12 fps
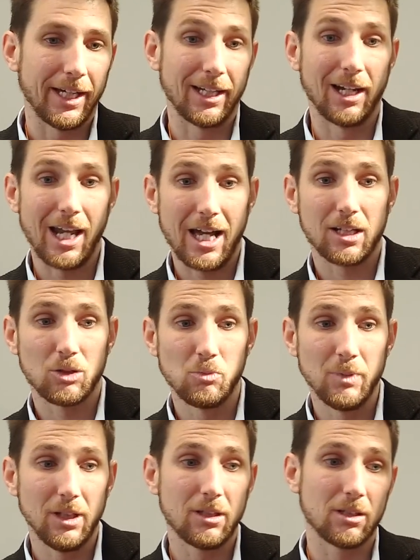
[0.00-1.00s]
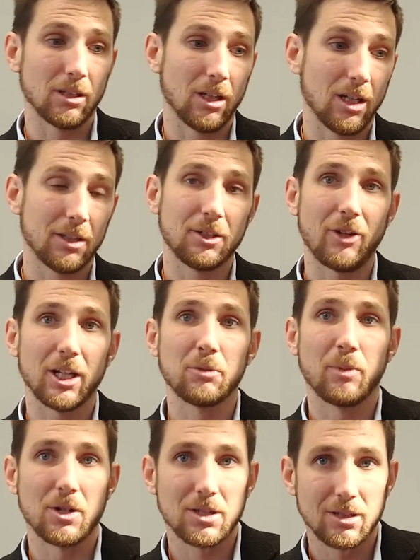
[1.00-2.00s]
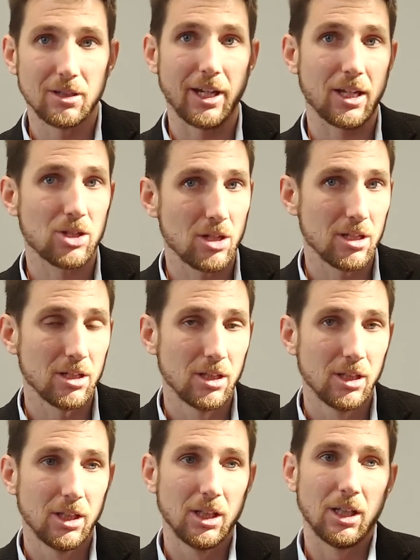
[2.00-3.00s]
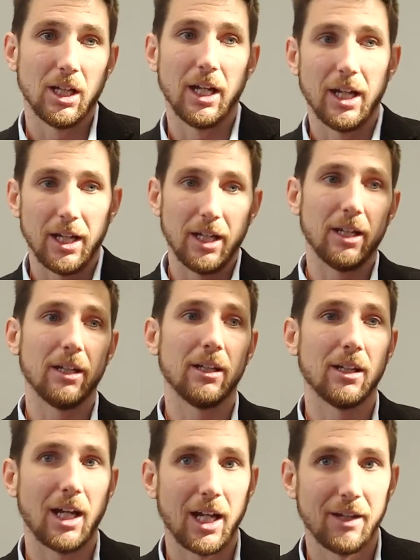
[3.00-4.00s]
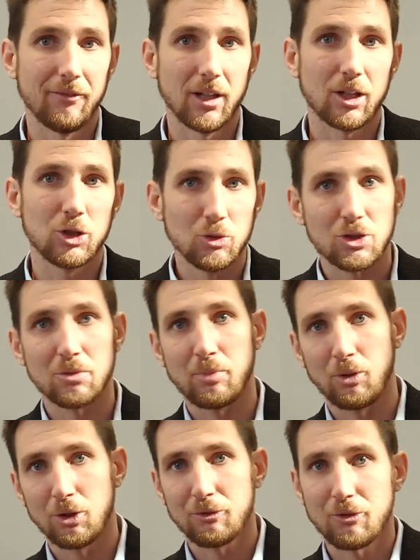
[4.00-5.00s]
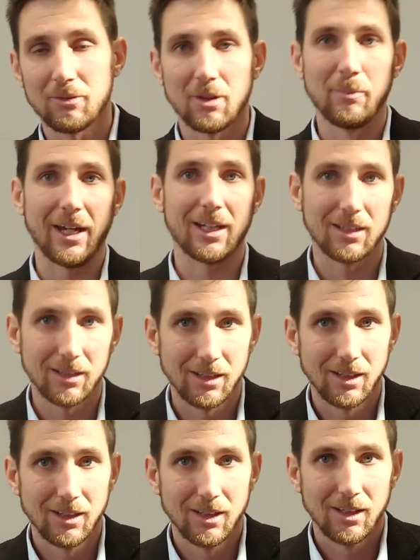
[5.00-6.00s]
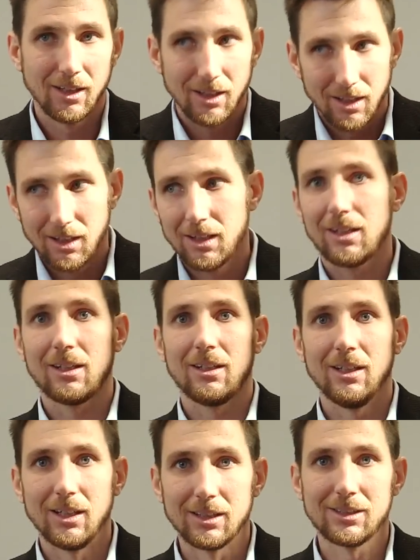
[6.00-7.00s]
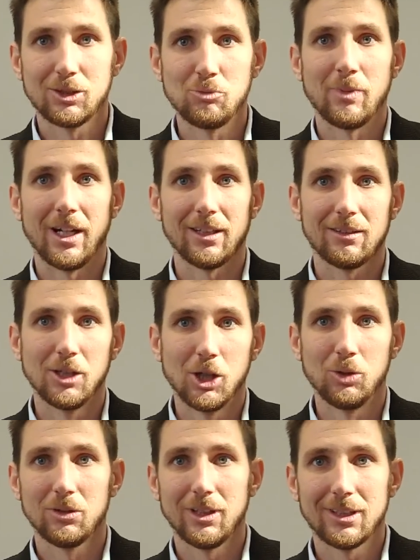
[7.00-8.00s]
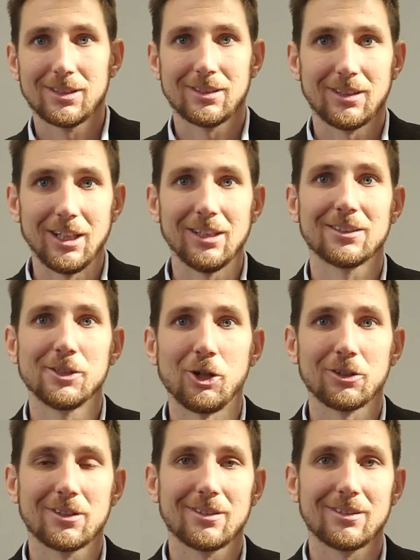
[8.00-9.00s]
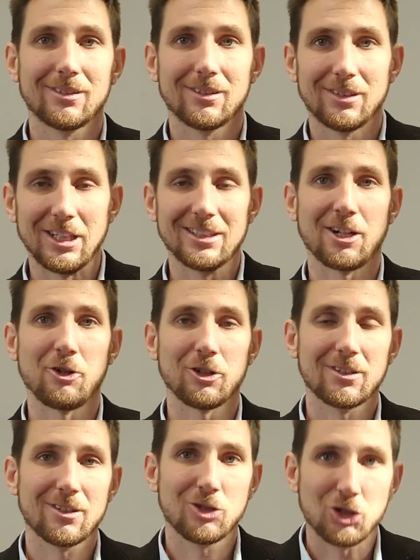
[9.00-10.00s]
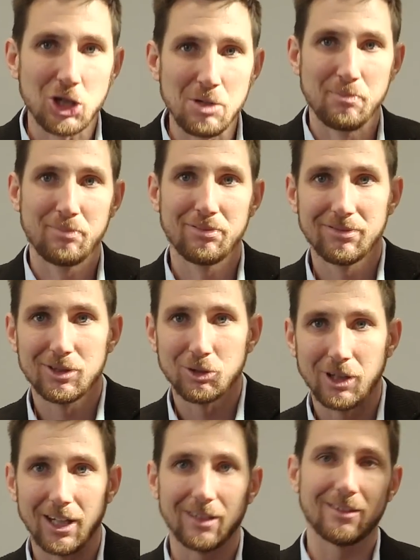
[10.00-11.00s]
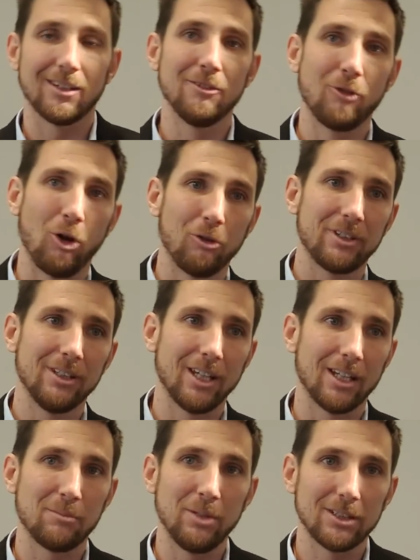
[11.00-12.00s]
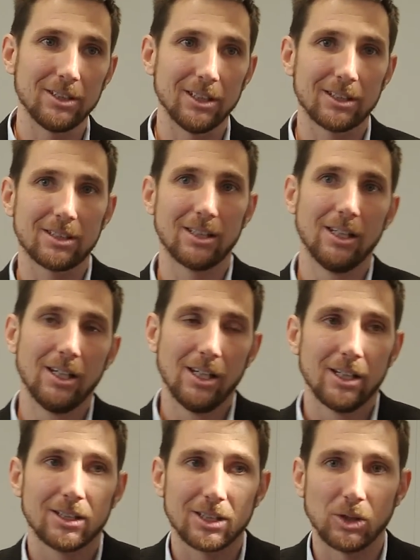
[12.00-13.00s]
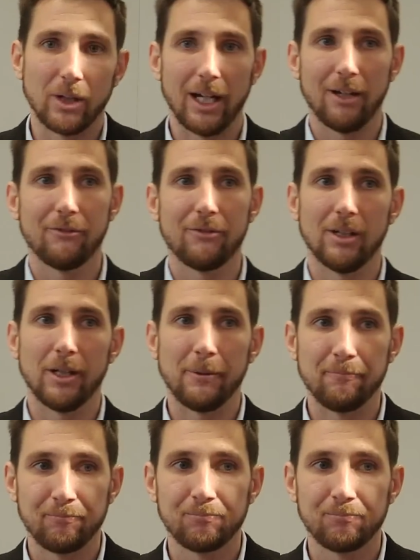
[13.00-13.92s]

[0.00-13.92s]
luck to meet the right person actually, and I have a huge support from the back. As you might know, things are not cheap to get involved in that business. So I have, I